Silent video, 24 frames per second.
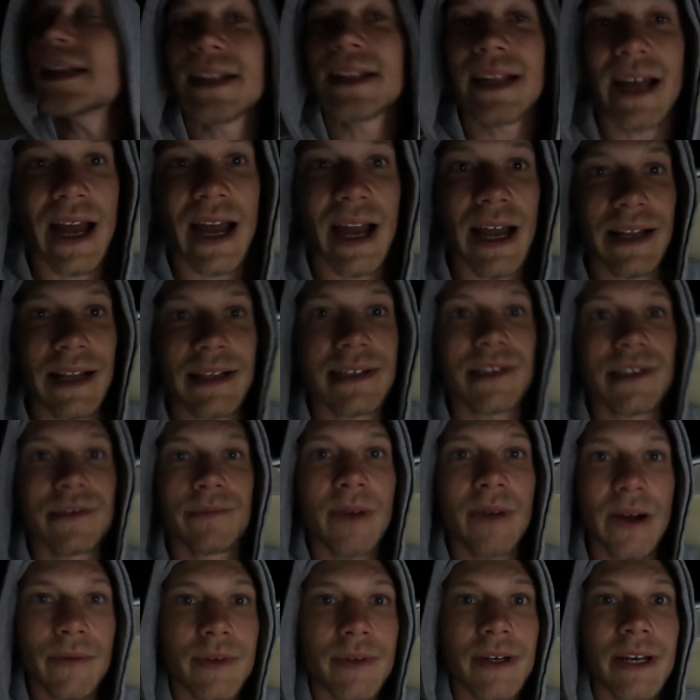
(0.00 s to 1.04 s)
at the hands of
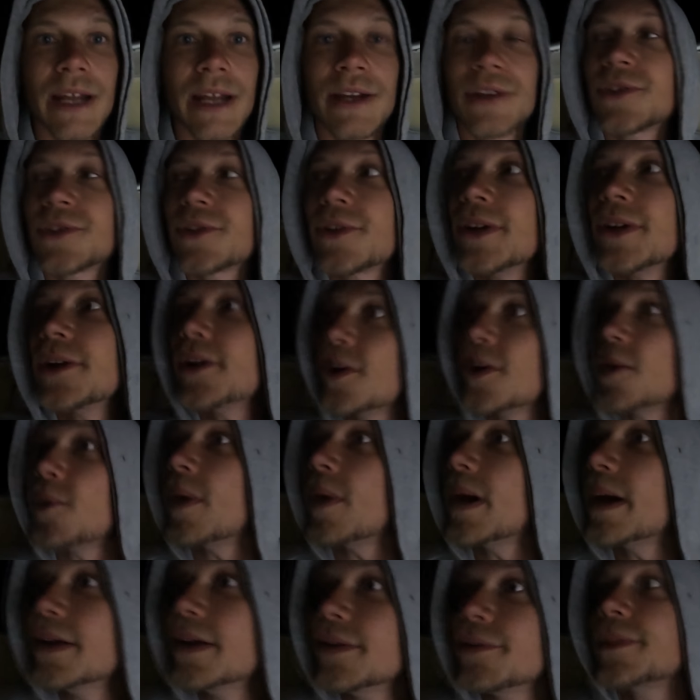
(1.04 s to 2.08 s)
Mother Nature and her
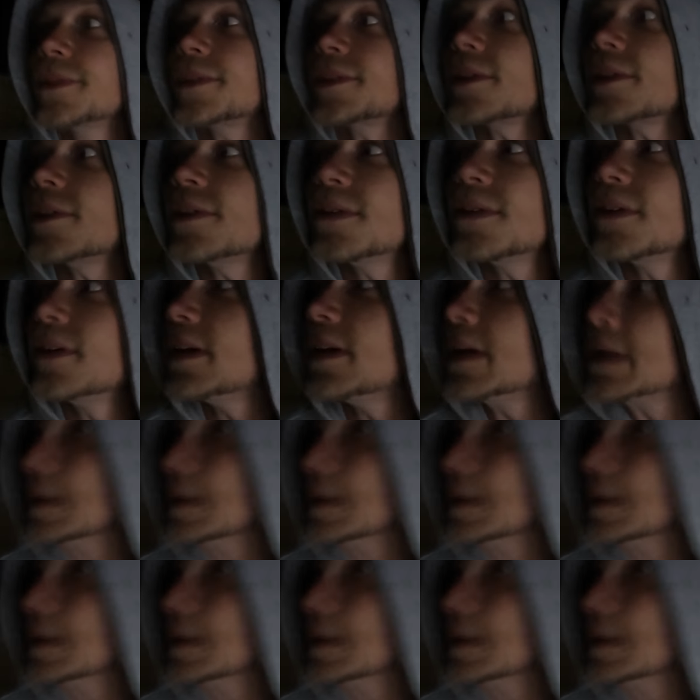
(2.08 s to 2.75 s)
waves, so,